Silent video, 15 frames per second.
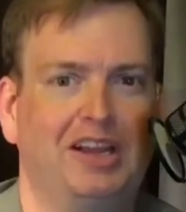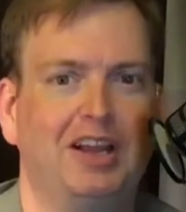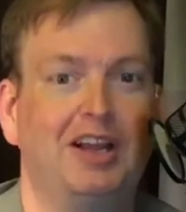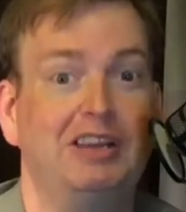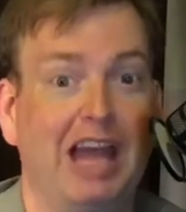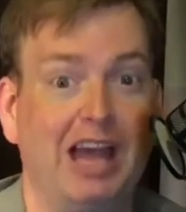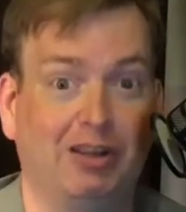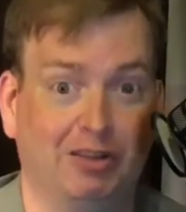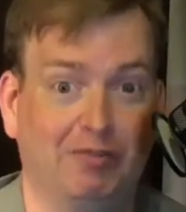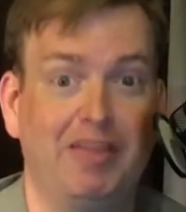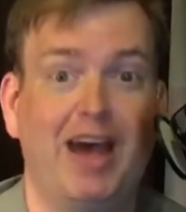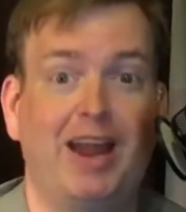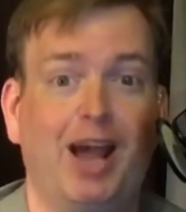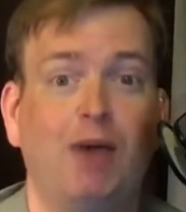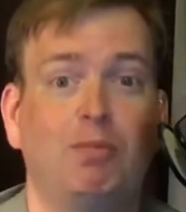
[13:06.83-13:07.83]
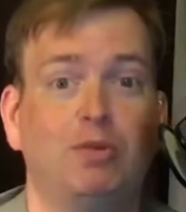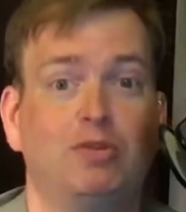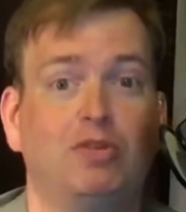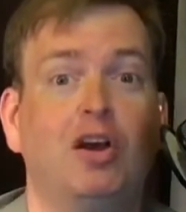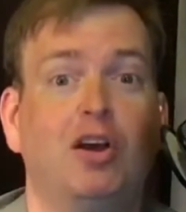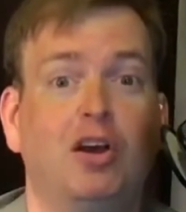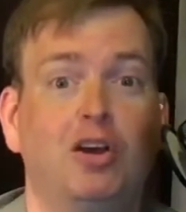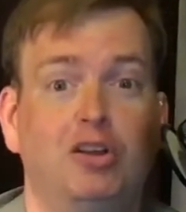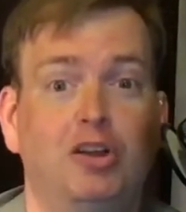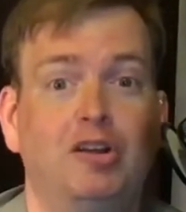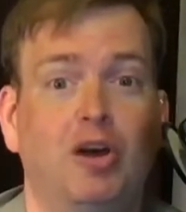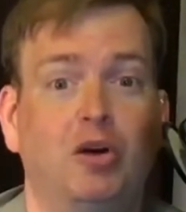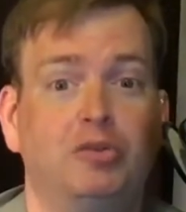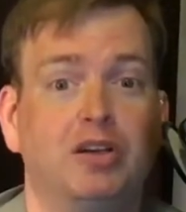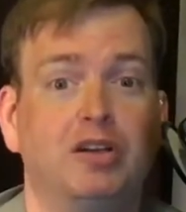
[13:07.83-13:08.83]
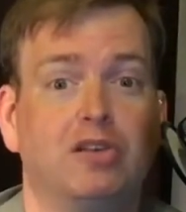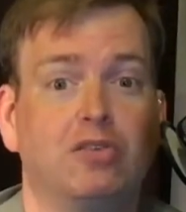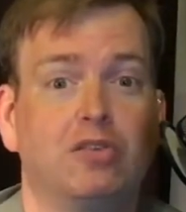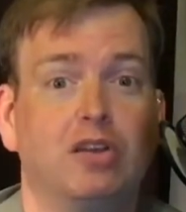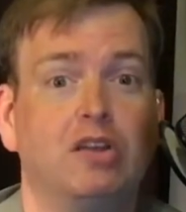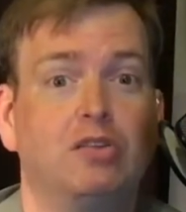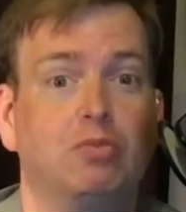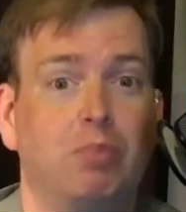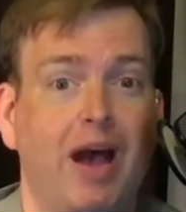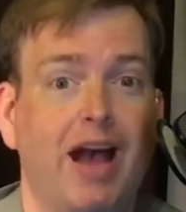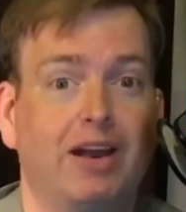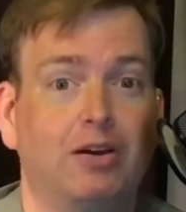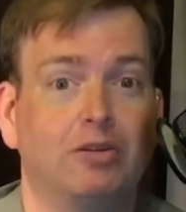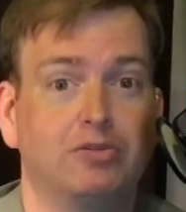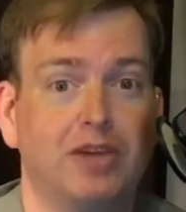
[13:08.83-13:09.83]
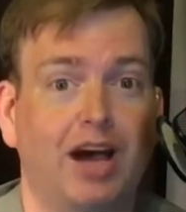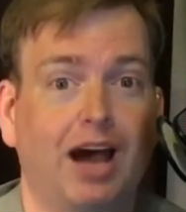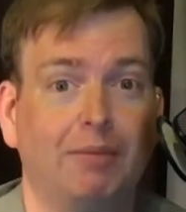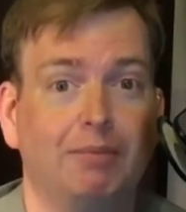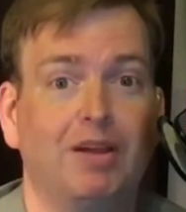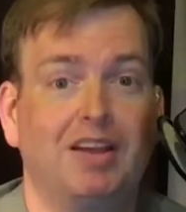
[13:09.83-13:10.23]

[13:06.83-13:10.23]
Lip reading: Now, if that happens, Tennessee is back on top.